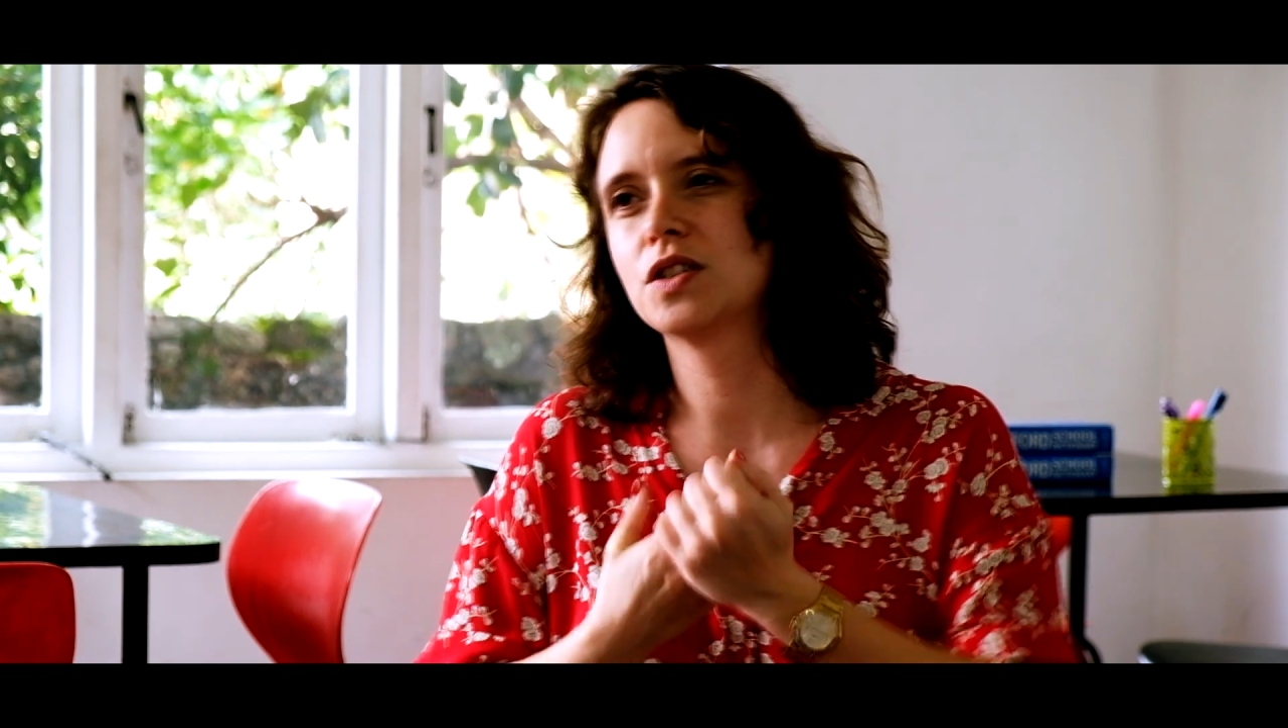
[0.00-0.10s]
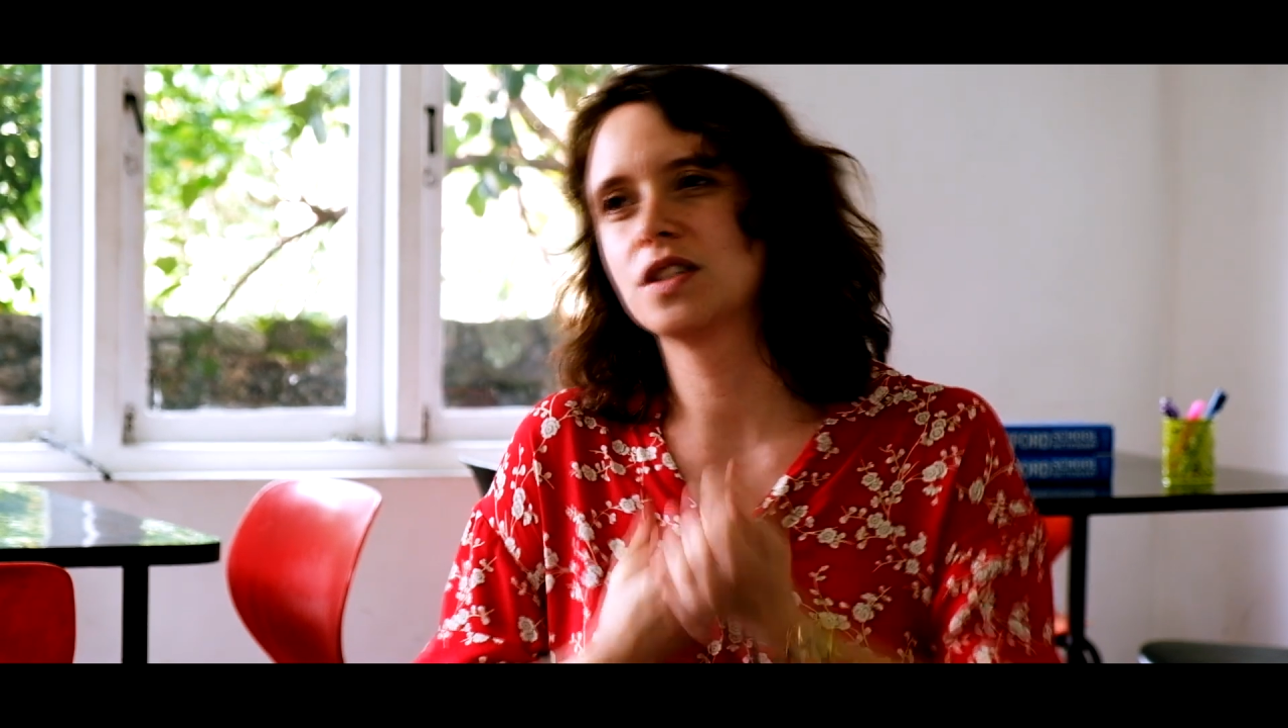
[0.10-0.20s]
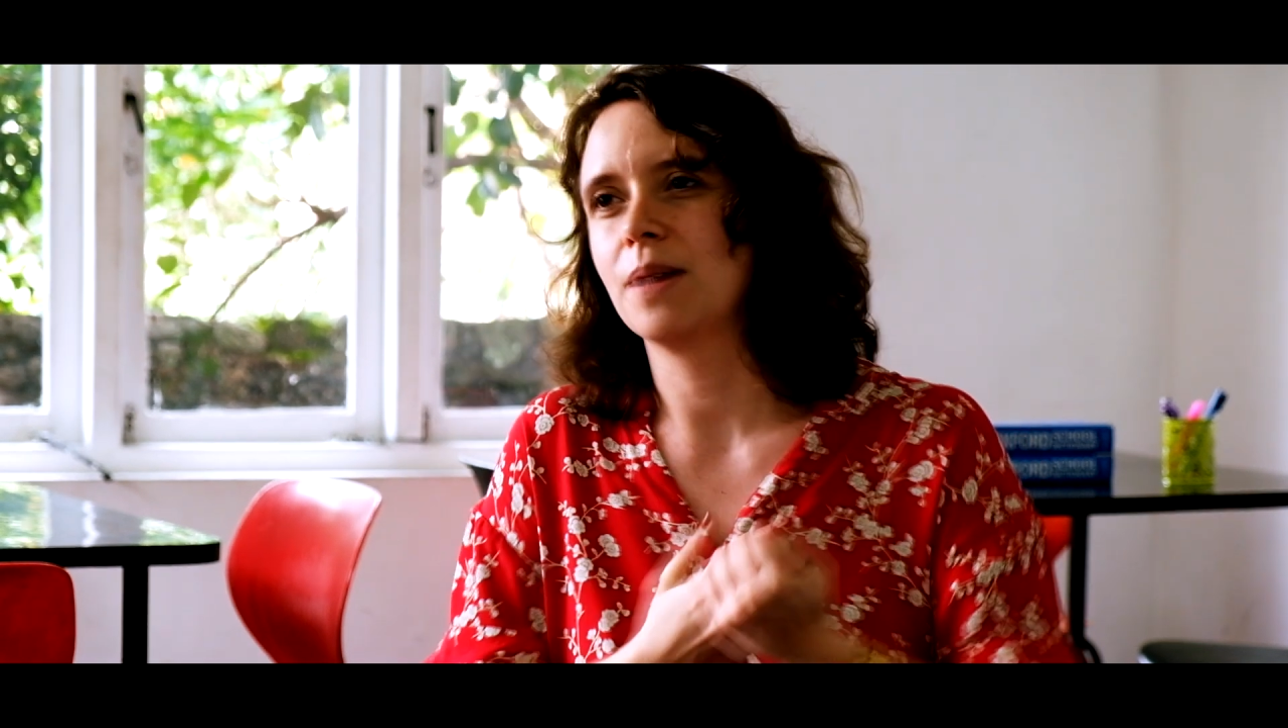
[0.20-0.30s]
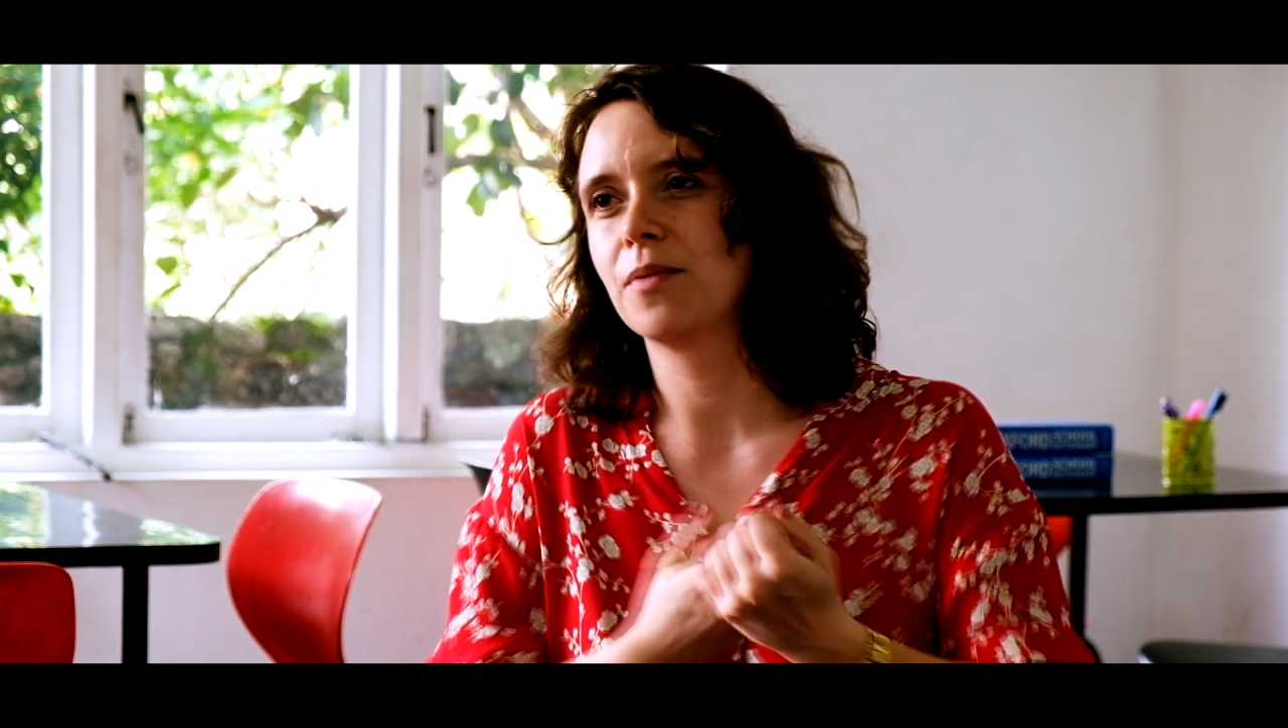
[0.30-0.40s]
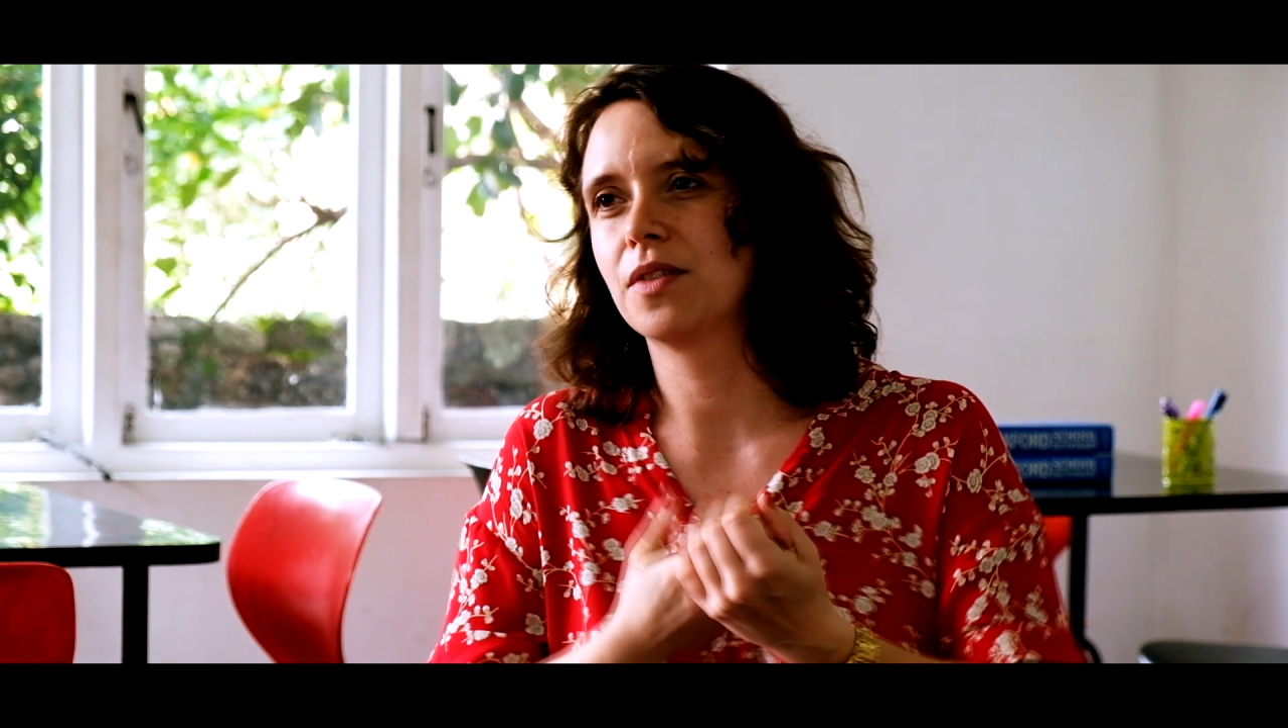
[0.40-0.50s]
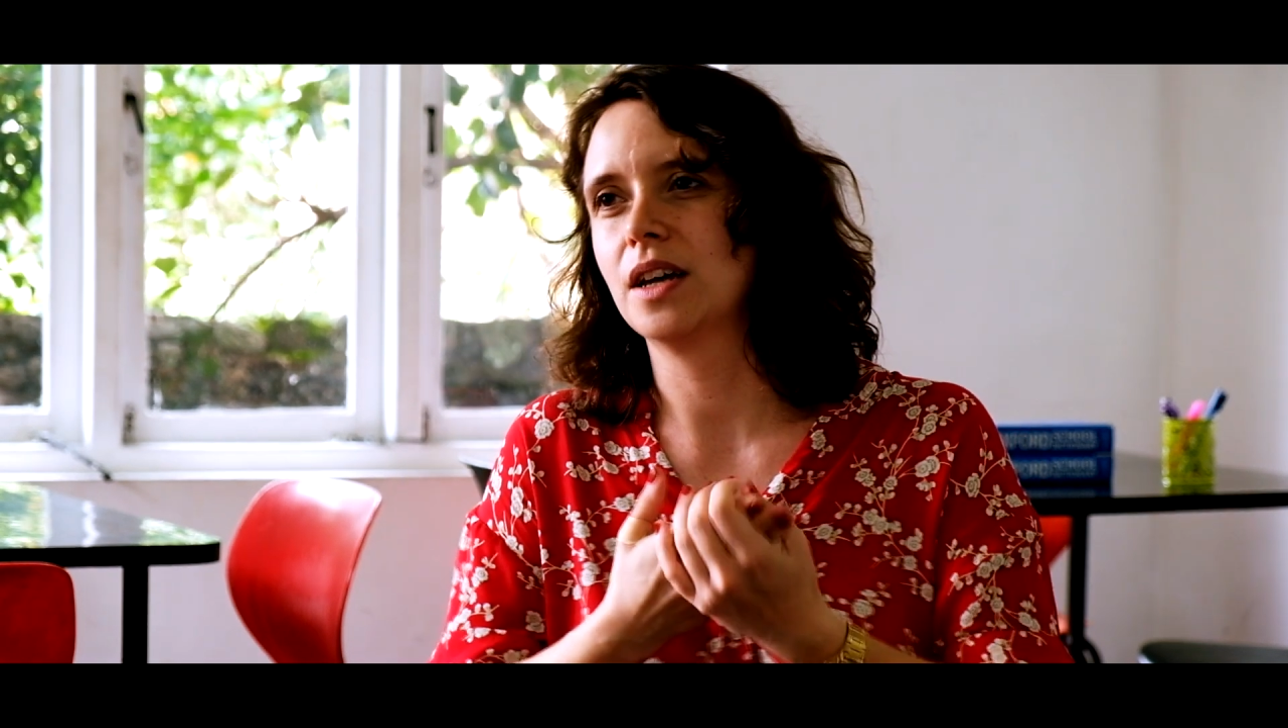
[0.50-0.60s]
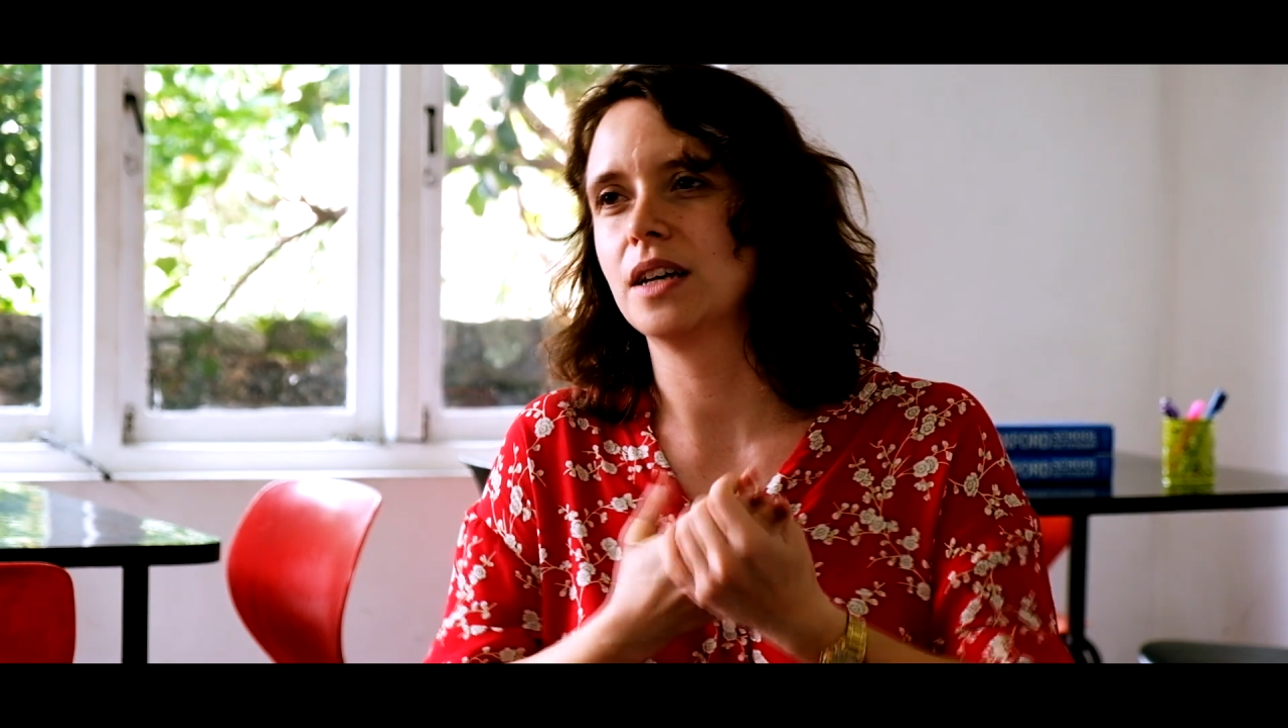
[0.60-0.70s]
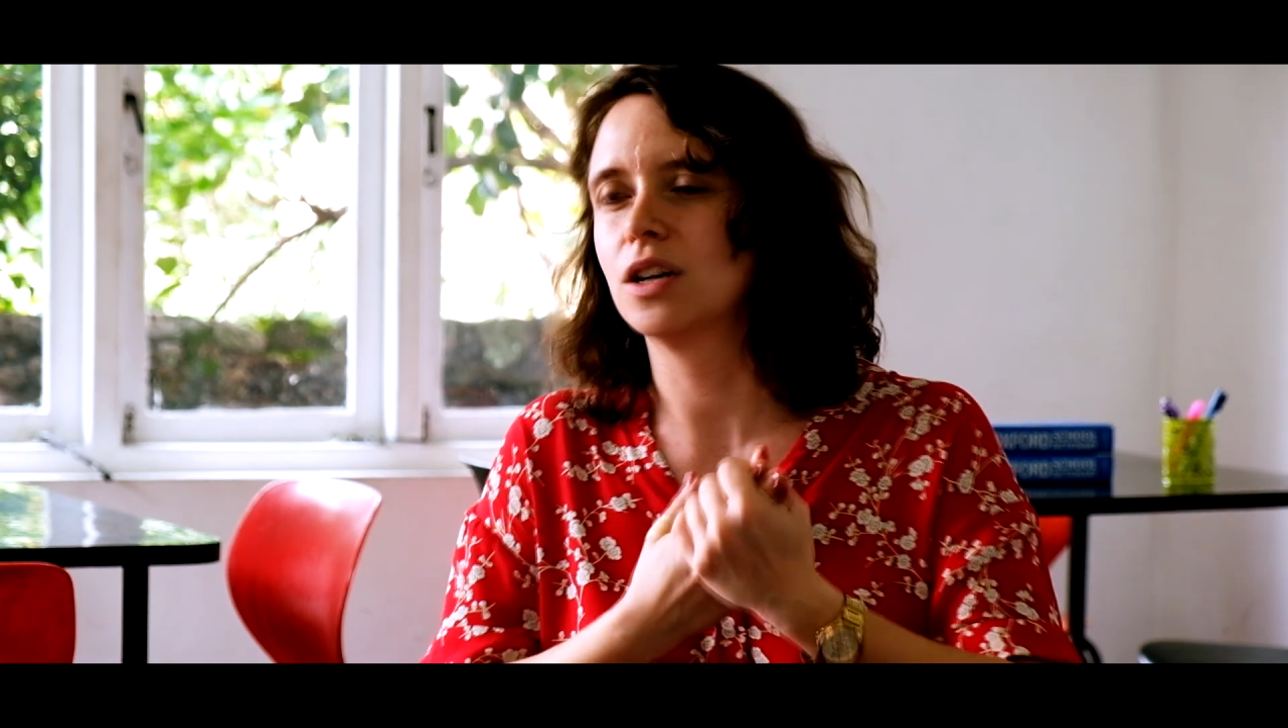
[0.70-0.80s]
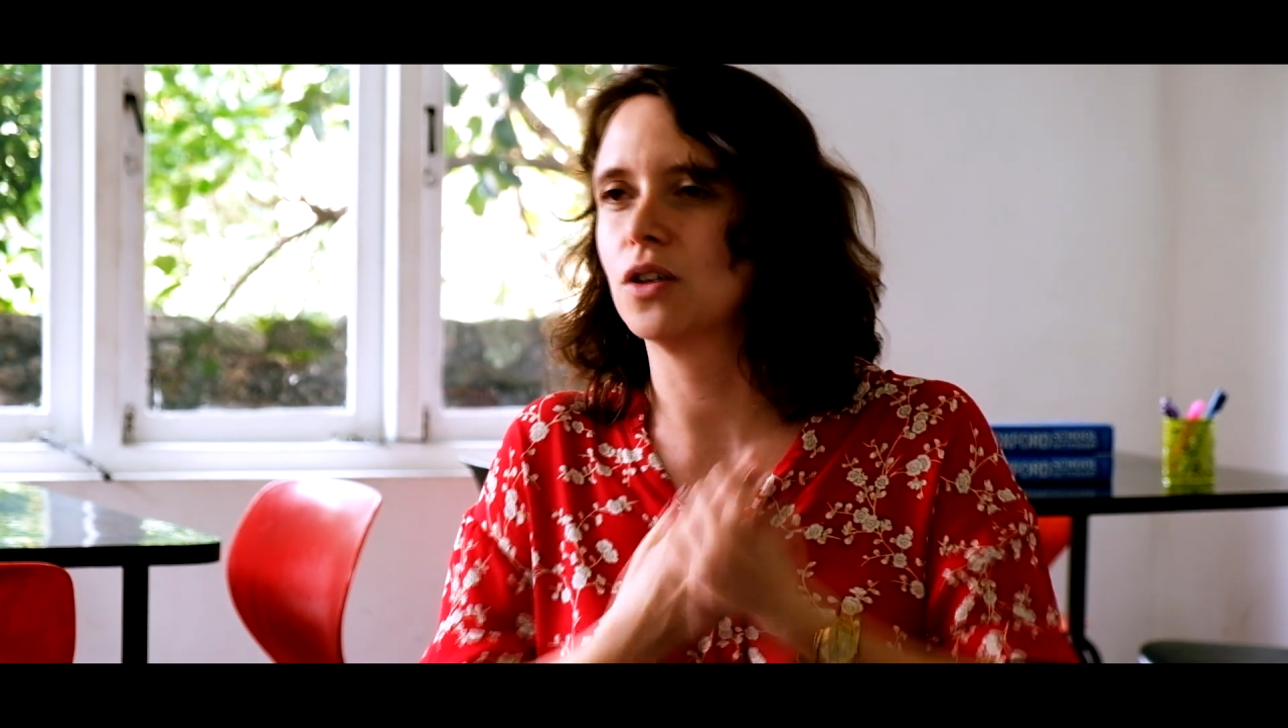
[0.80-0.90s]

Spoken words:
something